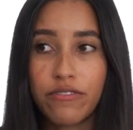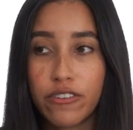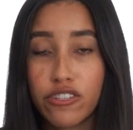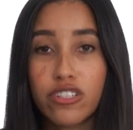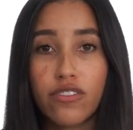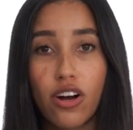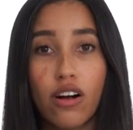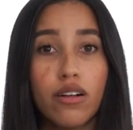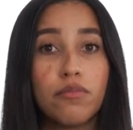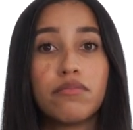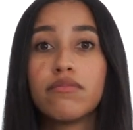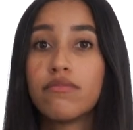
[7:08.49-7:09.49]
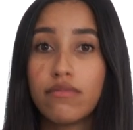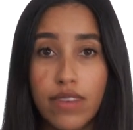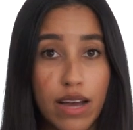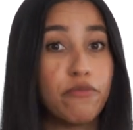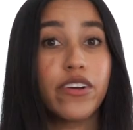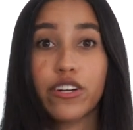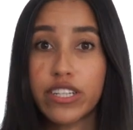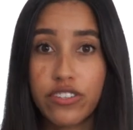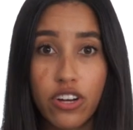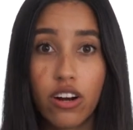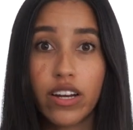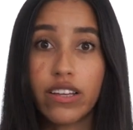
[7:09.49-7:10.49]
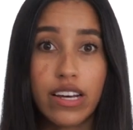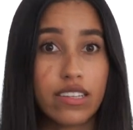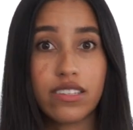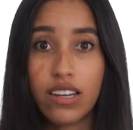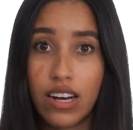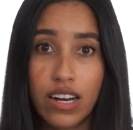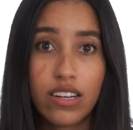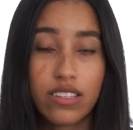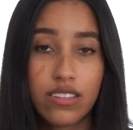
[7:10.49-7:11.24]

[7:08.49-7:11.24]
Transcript: first of all, I'm very sorry, that sucks.